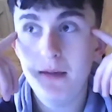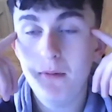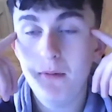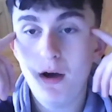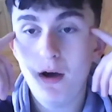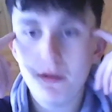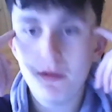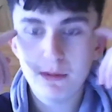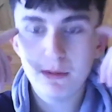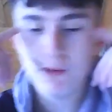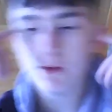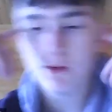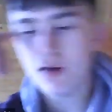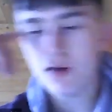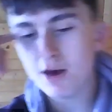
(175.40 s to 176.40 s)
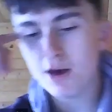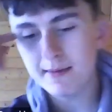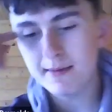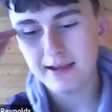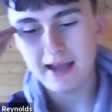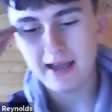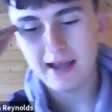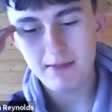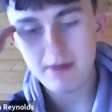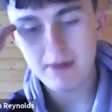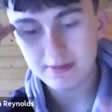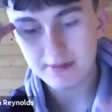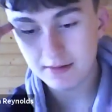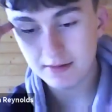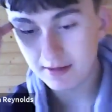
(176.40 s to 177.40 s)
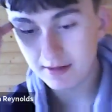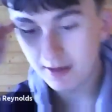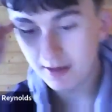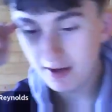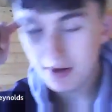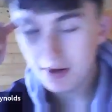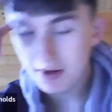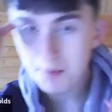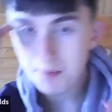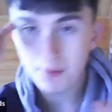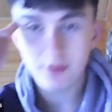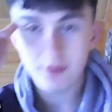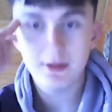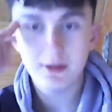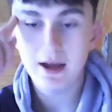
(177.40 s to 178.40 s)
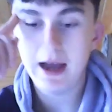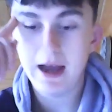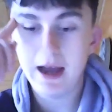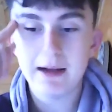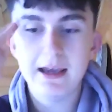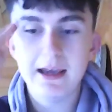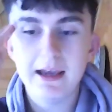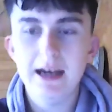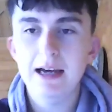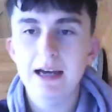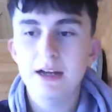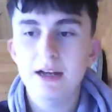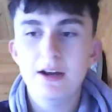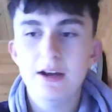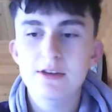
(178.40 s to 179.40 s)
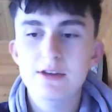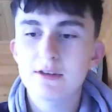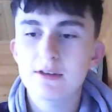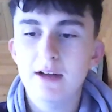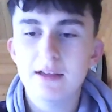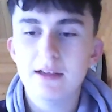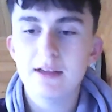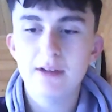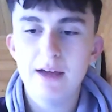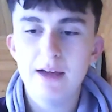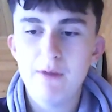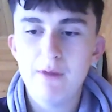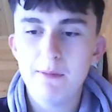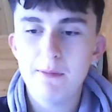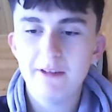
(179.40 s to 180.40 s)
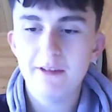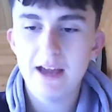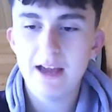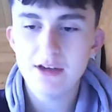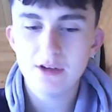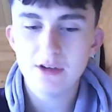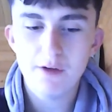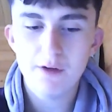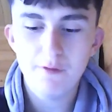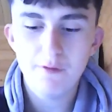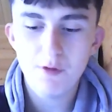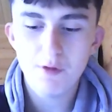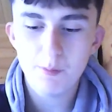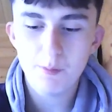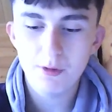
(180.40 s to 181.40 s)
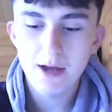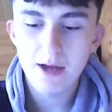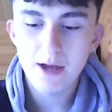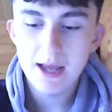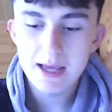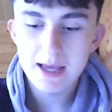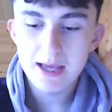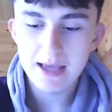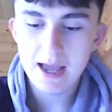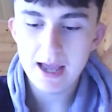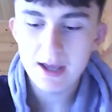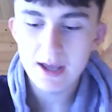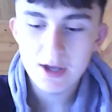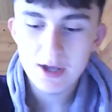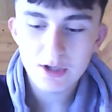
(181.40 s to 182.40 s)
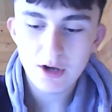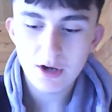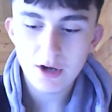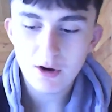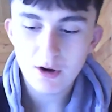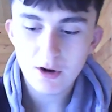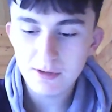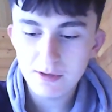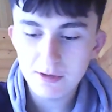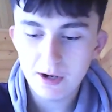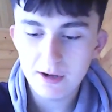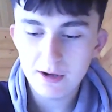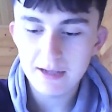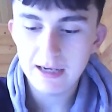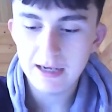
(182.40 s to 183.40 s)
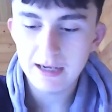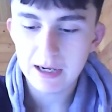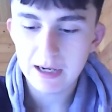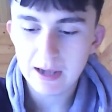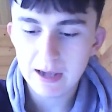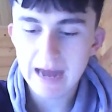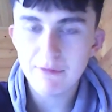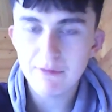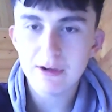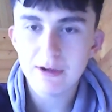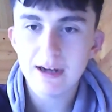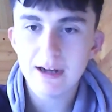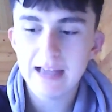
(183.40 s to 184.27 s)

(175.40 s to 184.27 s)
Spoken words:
Obviously we won't talk about the game last night, but Keegan got injured, so that's gonna have ramifications going forward. But yeah, Connor, on Turkey, like everyone kind of